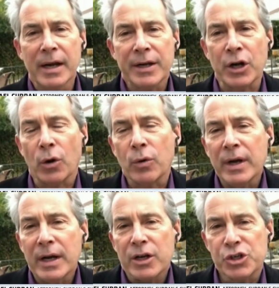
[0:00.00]
You know,
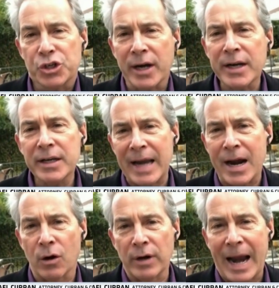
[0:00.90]
shutting
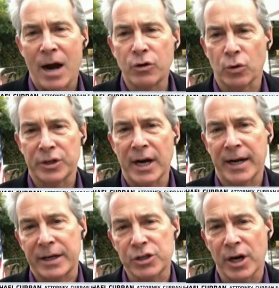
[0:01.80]
down outdoor
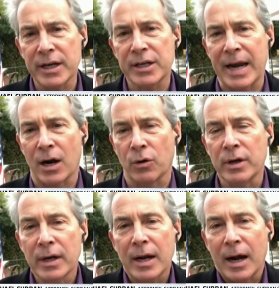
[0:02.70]
dining, shutting down
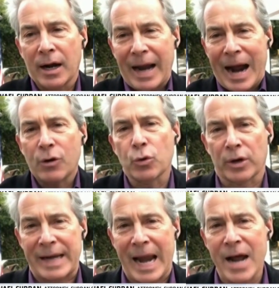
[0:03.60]
outdoor
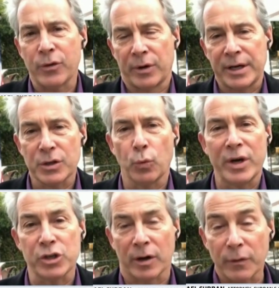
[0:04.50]
gatherings, which
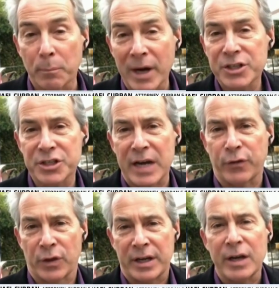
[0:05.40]
are much safer
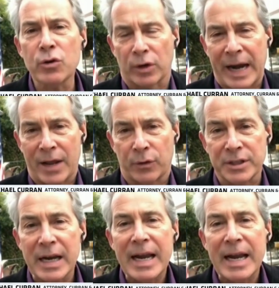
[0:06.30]
than indoor gatherings,